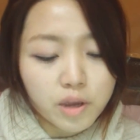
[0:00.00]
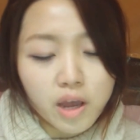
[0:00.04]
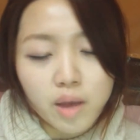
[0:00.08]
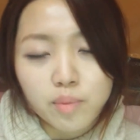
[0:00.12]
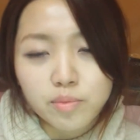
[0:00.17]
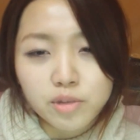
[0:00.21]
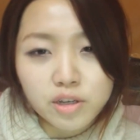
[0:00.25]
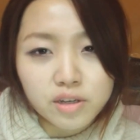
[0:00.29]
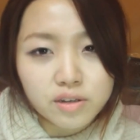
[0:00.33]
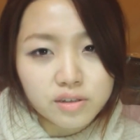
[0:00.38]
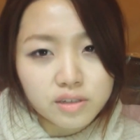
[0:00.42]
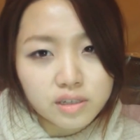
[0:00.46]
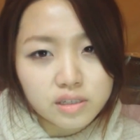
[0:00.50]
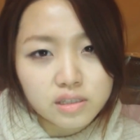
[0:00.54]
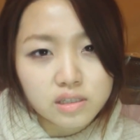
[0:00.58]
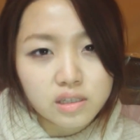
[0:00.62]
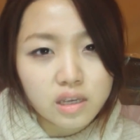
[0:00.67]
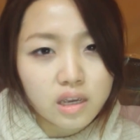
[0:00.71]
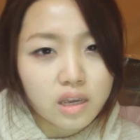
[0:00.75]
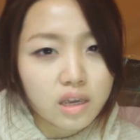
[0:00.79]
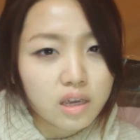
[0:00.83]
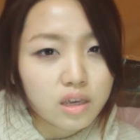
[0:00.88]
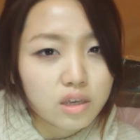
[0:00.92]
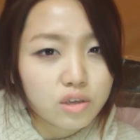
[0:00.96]
I'm not gonna
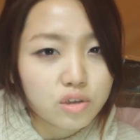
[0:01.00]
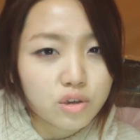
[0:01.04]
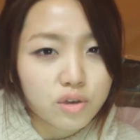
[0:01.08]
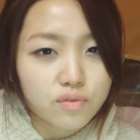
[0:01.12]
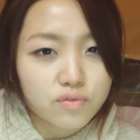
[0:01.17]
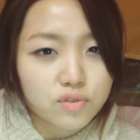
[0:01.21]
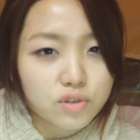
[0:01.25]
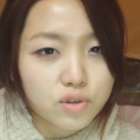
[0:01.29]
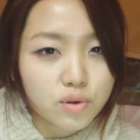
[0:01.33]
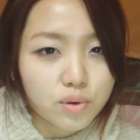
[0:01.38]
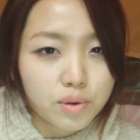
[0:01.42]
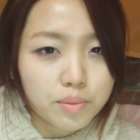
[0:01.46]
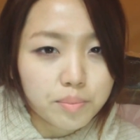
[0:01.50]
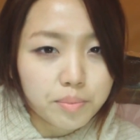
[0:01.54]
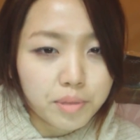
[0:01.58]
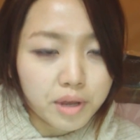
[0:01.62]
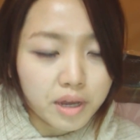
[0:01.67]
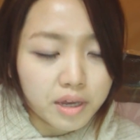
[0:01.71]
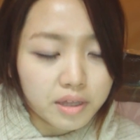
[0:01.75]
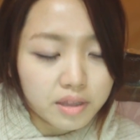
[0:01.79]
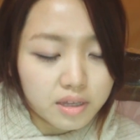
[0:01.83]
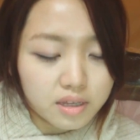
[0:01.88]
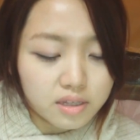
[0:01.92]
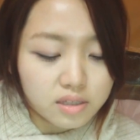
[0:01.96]
say you have to go and
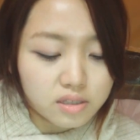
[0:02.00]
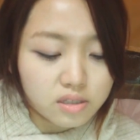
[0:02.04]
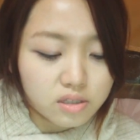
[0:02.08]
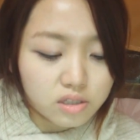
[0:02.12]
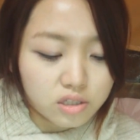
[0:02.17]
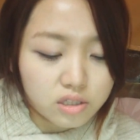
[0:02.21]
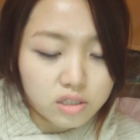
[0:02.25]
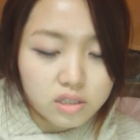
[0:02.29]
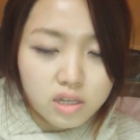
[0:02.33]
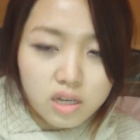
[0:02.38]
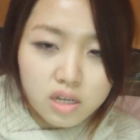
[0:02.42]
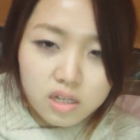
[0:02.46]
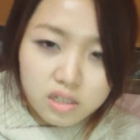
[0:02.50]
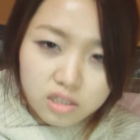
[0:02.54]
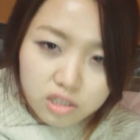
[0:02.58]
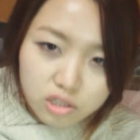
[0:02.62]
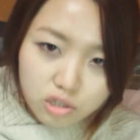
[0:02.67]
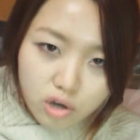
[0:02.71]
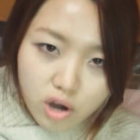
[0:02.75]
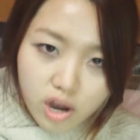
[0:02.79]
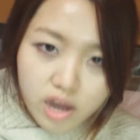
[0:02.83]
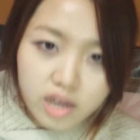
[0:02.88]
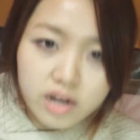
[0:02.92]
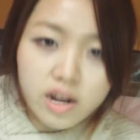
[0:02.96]
buy this. Just
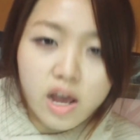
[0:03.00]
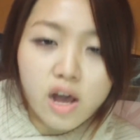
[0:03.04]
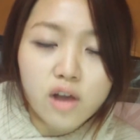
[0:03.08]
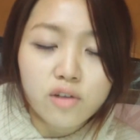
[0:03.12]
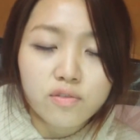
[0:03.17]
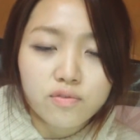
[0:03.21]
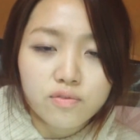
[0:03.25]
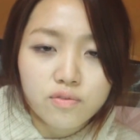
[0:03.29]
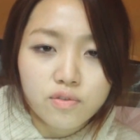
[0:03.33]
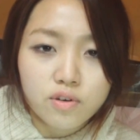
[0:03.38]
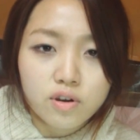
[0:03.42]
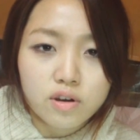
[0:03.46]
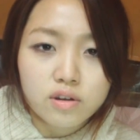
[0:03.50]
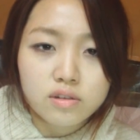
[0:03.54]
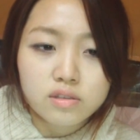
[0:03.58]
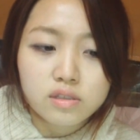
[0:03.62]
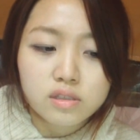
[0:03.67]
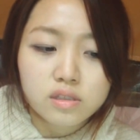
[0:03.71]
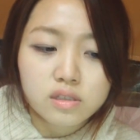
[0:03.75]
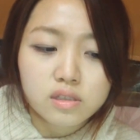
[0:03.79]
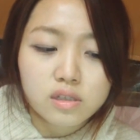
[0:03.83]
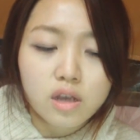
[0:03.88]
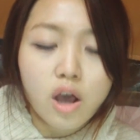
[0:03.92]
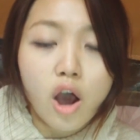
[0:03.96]
try it out
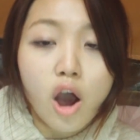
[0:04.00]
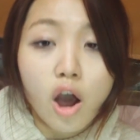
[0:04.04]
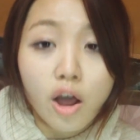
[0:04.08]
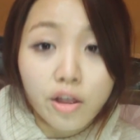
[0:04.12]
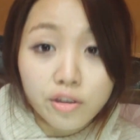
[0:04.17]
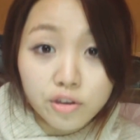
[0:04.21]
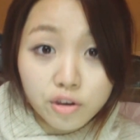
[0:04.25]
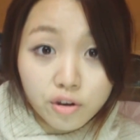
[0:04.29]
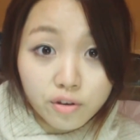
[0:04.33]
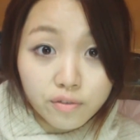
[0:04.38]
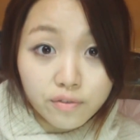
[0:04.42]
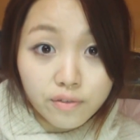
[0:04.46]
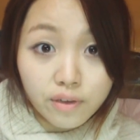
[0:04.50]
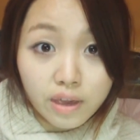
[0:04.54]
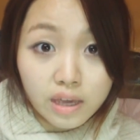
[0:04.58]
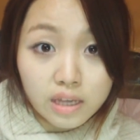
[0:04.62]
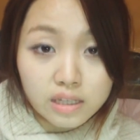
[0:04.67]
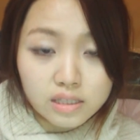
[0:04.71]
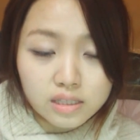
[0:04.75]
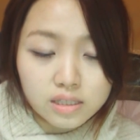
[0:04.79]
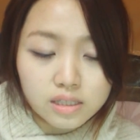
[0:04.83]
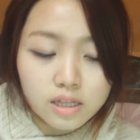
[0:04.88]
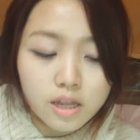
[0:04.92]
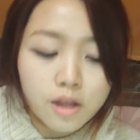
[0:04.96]
first on your
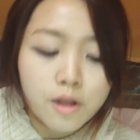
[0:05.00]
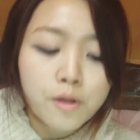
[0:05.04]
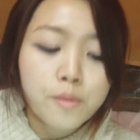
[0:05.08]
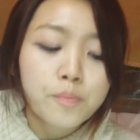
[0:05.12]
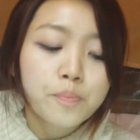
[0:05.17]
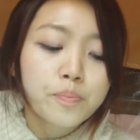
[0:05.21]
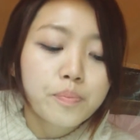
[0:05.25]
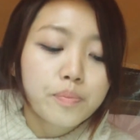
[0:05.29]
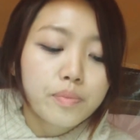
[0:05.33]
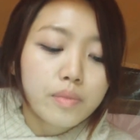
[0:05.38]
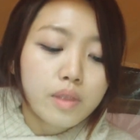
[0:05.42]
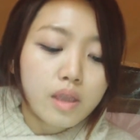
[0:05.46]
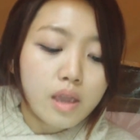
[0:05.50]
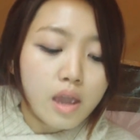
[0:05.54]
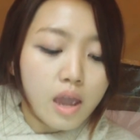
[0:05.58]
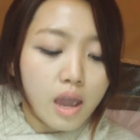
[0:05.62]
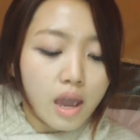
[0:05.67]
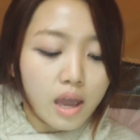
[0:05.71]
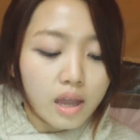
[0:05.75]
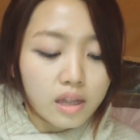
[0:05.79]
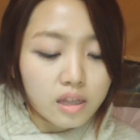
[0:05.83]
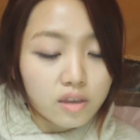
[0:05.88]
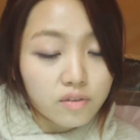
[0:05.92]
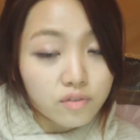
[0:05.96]
face,
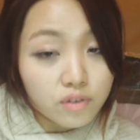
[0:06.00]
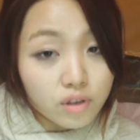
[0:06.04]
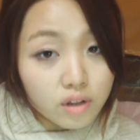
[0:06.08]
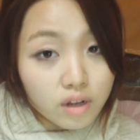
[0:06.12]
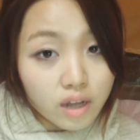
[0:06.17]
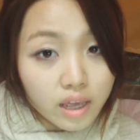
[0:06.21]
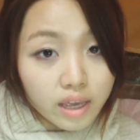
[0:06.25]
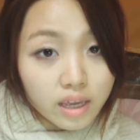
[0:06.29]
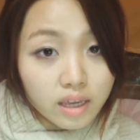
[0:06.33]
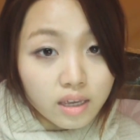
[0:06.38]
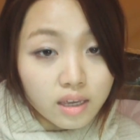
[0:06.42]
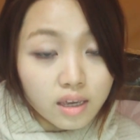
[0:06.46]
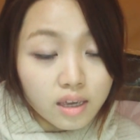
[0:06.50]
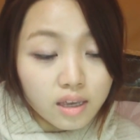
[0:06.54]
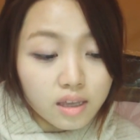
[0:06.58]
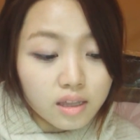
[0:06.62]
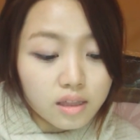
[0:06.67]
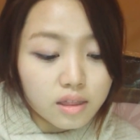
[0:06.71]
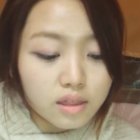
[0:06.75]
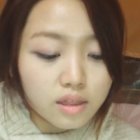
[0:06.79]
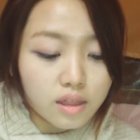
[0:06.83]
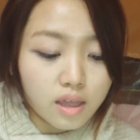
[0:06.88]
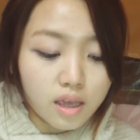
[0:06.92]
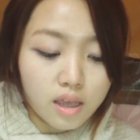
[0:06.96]
and if you like
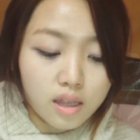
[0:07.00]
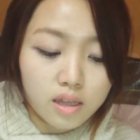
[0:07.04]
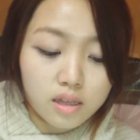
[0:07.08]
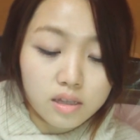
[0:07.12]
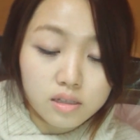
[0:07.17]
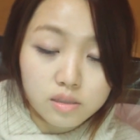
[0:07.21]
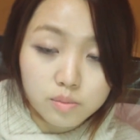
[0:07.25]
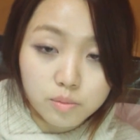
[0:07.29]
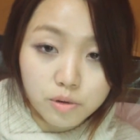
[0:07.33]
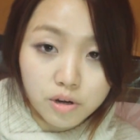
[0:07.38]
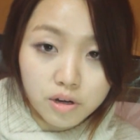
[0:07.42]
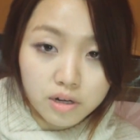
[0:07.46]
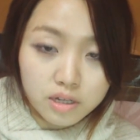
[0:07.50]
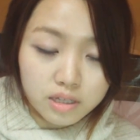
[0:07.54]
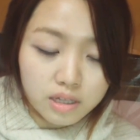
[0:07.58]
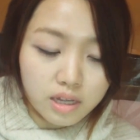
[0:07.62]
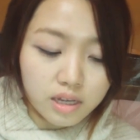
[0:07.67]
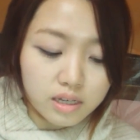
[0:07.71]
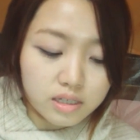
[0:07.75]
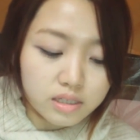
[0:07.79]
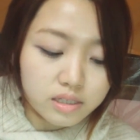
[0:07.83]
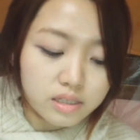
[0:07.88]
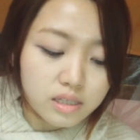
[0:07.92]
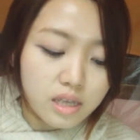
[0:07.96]
it, then it's pretty
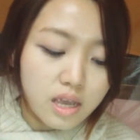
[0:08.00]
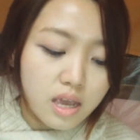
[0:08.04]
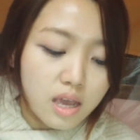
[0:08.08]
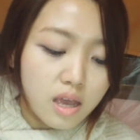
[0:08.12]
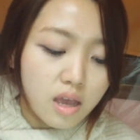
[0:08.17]
nice.